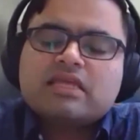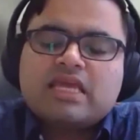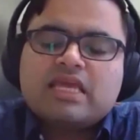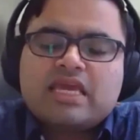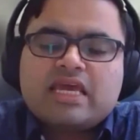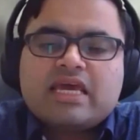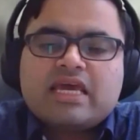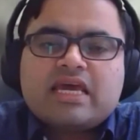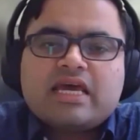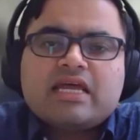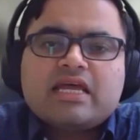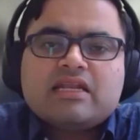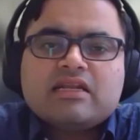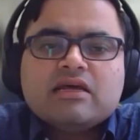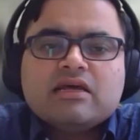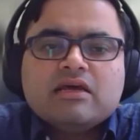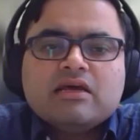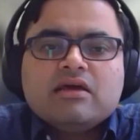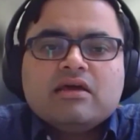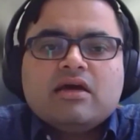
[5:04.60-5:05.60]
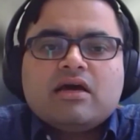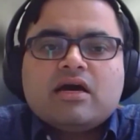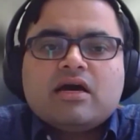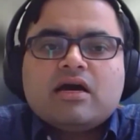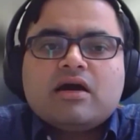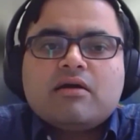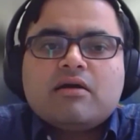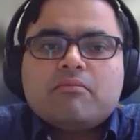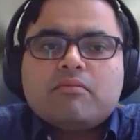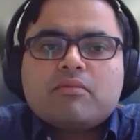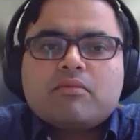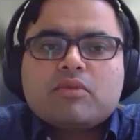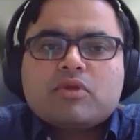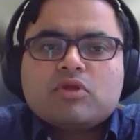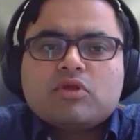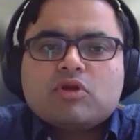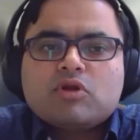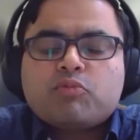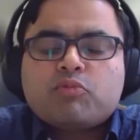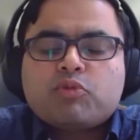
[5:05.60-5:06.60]
can, uh,
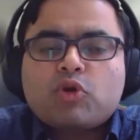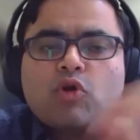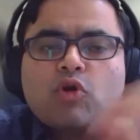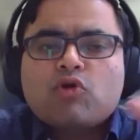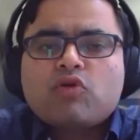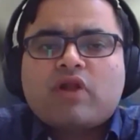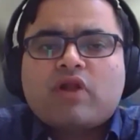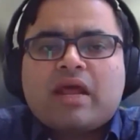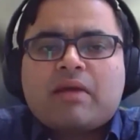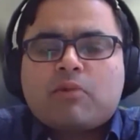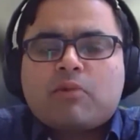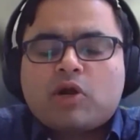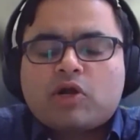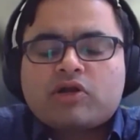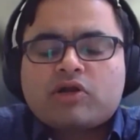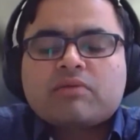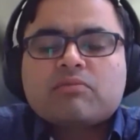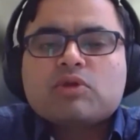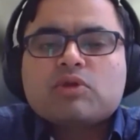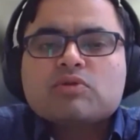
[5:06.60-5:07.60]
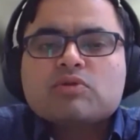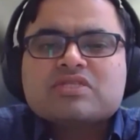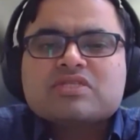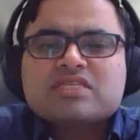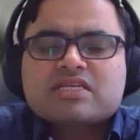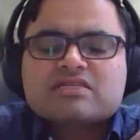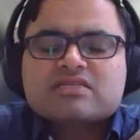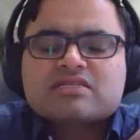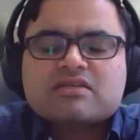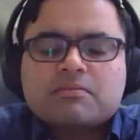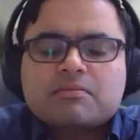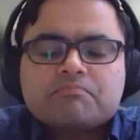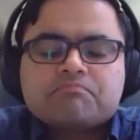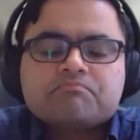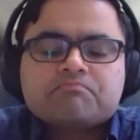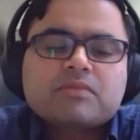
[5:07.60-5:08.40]
you know, program our immune system.